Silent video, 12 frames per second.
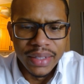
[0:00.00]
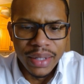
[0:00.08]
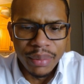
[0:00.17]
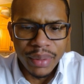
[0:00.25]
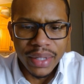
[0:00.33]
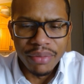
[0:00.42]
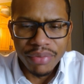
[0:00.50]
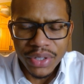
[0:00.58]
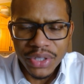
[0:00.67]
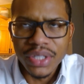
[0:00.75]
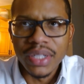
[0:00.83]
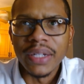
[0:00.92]
Well,
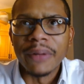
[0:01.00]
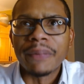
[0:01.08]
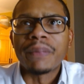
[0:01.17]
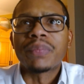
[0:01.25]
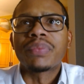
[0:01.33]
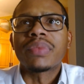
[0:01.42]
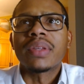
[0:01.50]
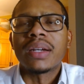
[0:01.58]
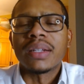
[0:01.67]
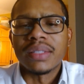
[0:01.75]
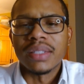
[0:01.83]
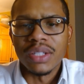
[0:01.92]
eventually,
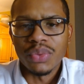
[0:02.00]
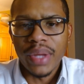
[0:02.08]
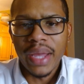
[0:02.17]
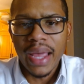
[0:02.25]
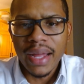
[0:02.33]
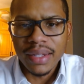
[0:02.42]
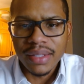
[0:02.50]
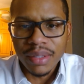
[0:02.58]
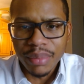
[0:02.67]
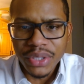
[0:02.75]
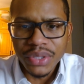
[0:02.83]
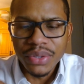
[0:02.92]
since we had
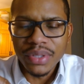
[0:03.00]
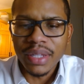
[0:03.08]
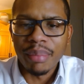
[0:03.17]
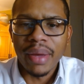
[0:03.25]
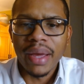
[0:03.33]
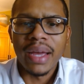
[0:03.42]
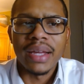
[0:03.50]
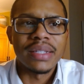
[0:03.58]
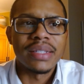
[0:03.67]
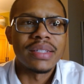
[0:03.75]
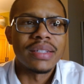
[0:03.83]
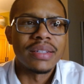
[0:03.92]
some issues in the
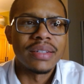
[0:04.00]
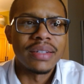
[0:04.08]
past,